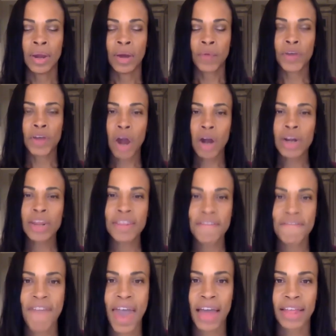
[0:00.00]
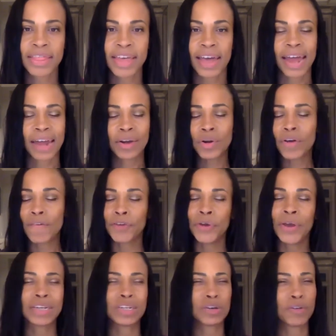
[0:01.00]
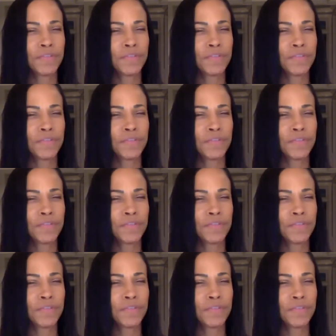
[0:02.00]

regarding the fact that I don't know if you guys